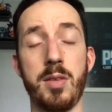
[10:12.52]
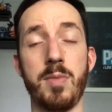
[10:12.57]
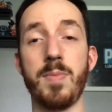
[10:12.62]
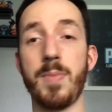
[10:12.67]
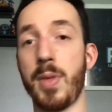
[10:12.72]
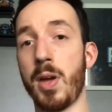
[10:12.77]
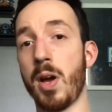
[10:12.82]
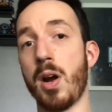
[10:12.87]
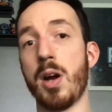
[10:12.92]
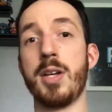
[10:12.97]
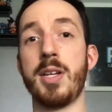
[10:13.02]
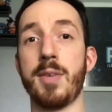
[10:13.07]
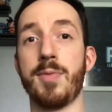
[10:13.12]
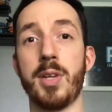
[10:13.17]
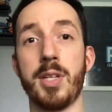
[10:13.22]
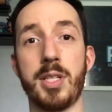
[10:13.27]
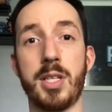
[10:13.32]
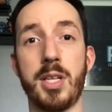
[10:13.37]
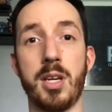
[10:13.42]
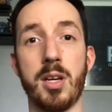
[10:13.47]
There are
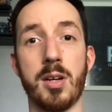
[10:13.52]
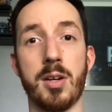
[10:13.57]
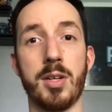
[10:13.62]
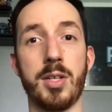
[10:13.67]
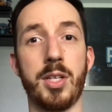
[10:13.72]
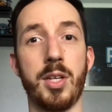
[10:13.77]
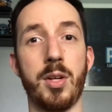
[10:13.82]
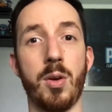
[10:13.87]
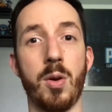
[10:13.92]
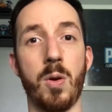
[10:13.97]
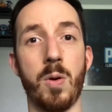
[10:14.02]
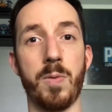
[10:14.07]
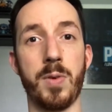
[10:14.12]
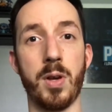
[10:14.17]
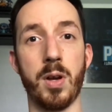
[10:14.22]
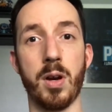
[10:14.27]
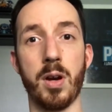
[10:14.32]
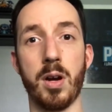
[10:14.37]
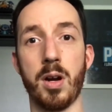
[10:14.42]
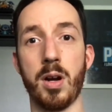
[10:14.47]
different tiers. If
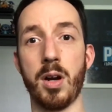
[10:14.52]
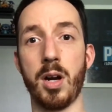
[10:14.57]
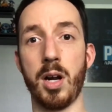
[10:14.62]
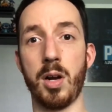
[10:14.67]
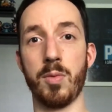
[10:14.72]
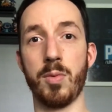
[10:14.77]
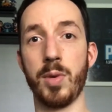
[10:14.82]
you're a